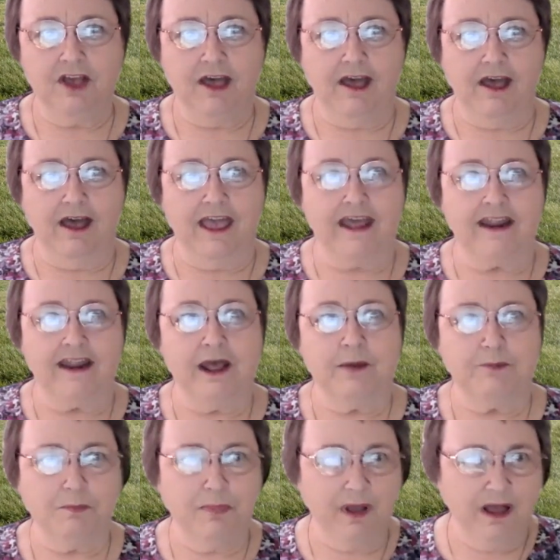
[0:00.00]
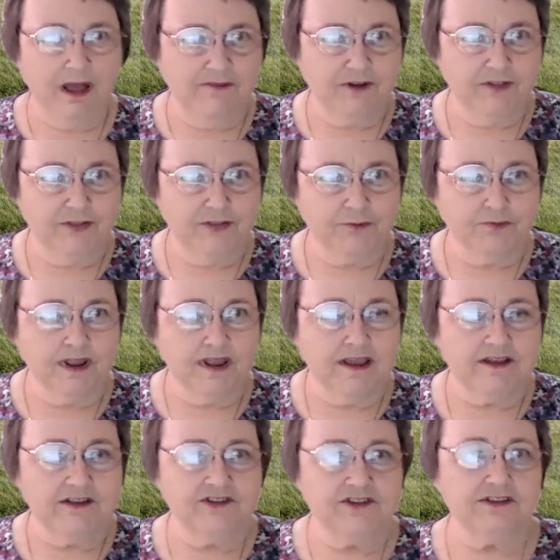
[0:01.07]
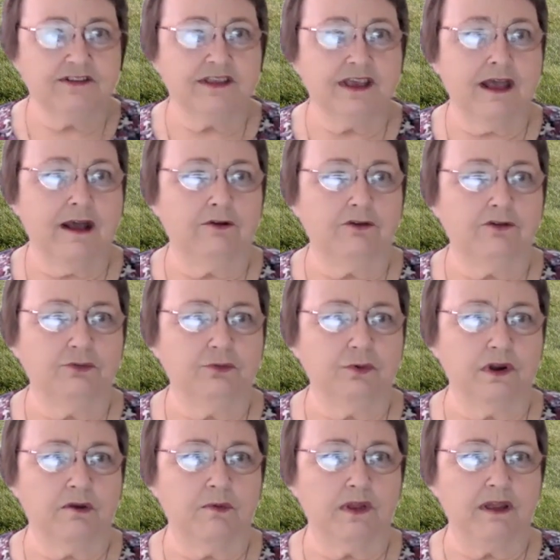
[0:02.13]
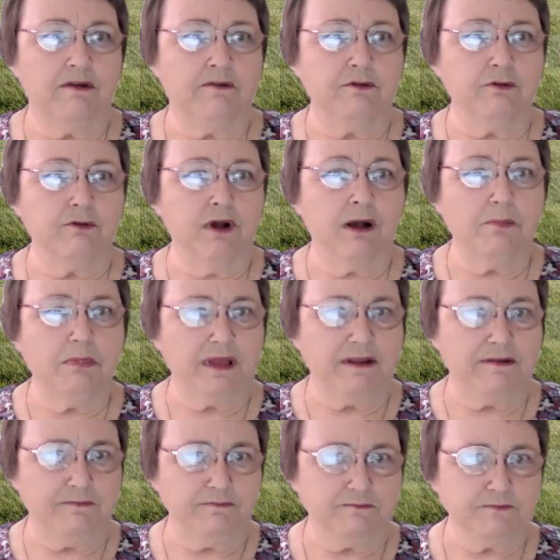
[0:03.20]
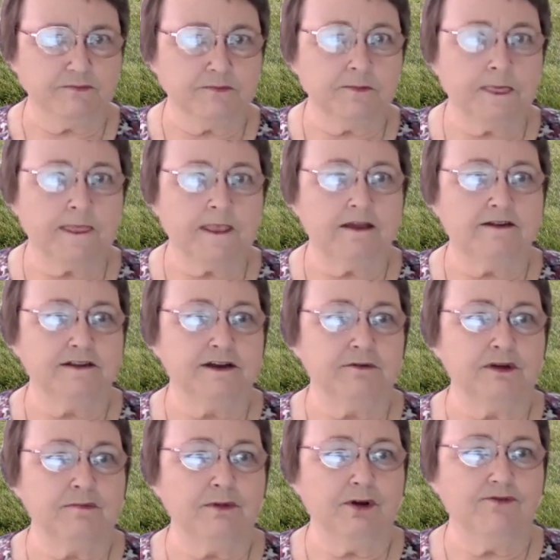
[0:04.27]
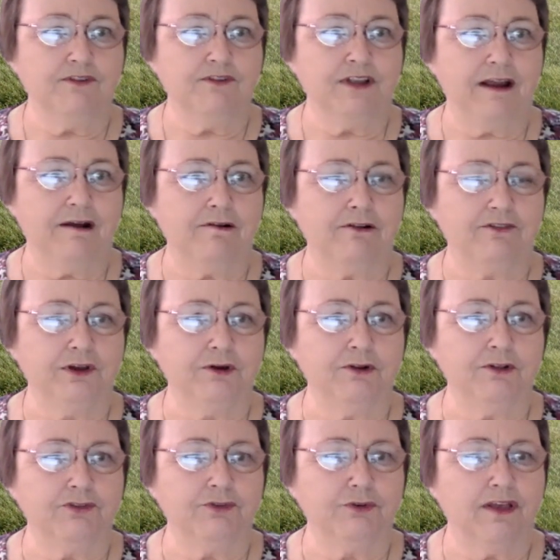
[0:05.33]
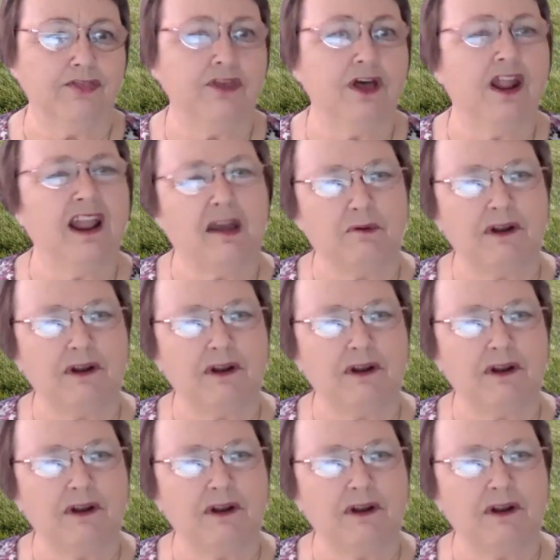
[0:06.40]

And up above on the ridge is the house where we grew up in until we moved to Arizona. So I thought I